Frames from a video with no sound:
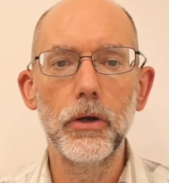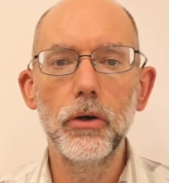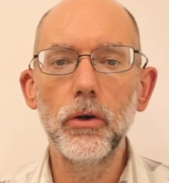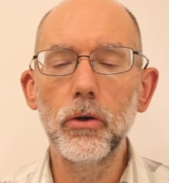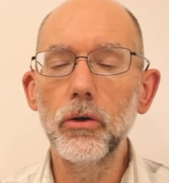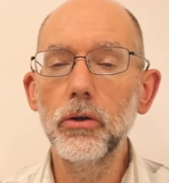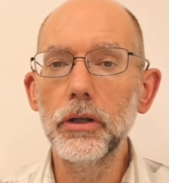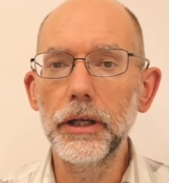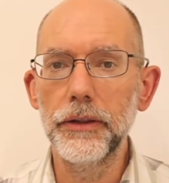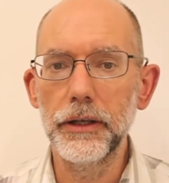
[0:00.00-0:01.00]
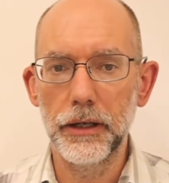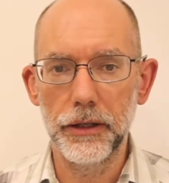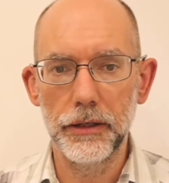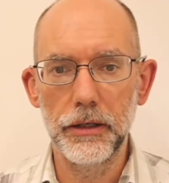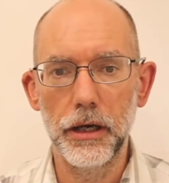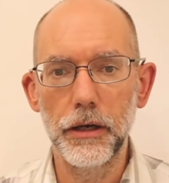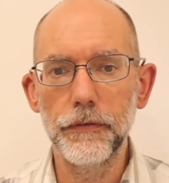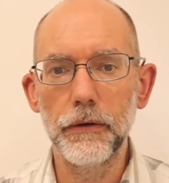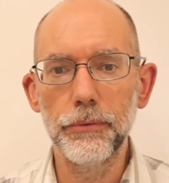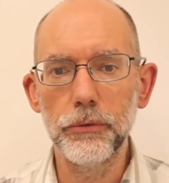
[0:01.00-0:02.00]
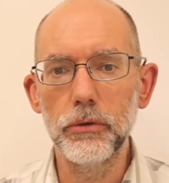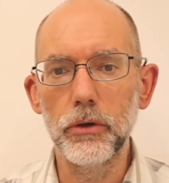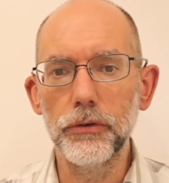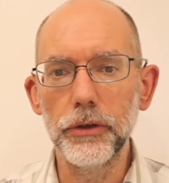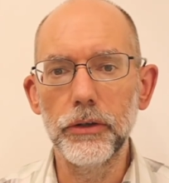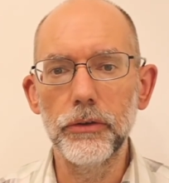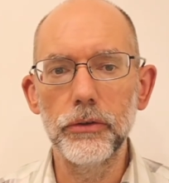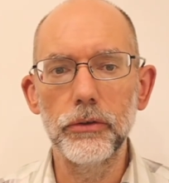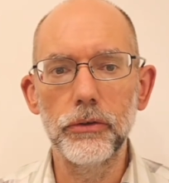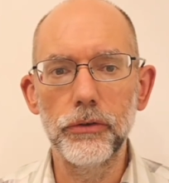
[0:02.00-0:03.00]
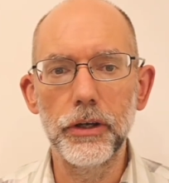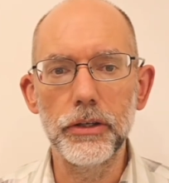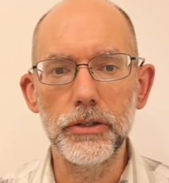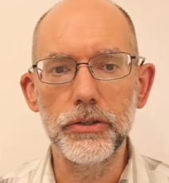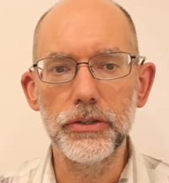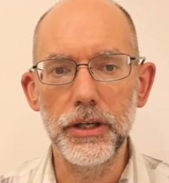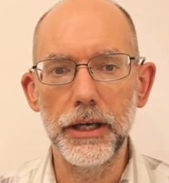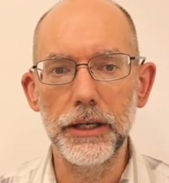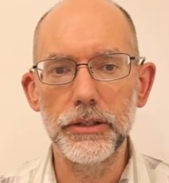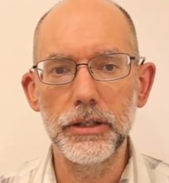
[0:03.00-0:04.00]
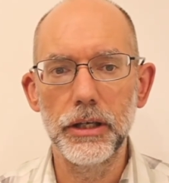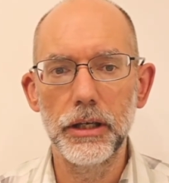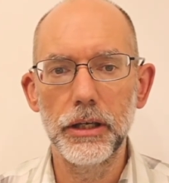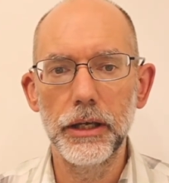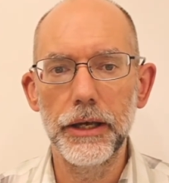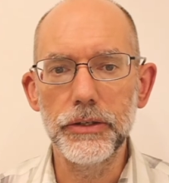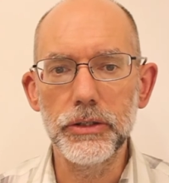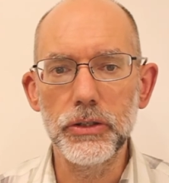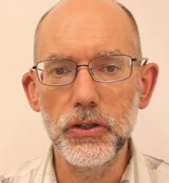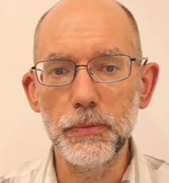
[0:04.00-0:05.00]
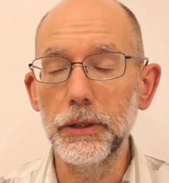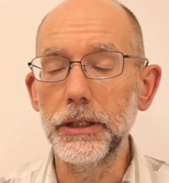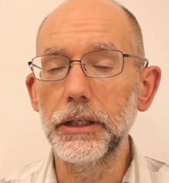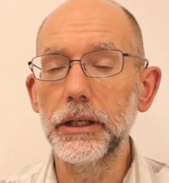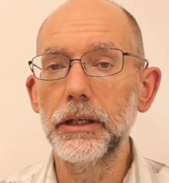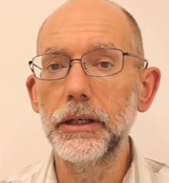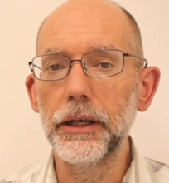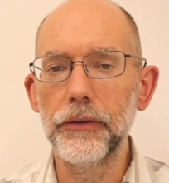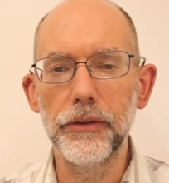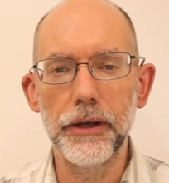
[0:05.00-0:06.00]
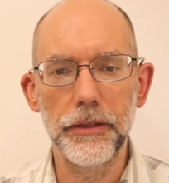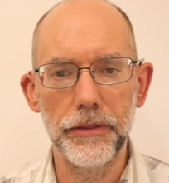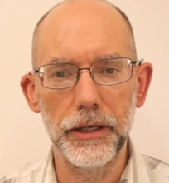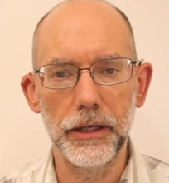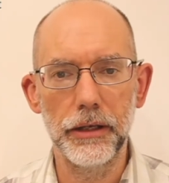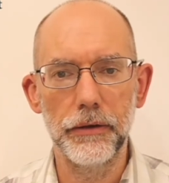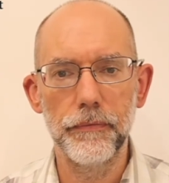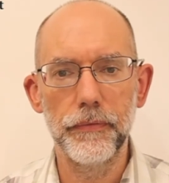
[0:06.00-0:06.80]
All in the other life are brought into such a state as to speak as they think,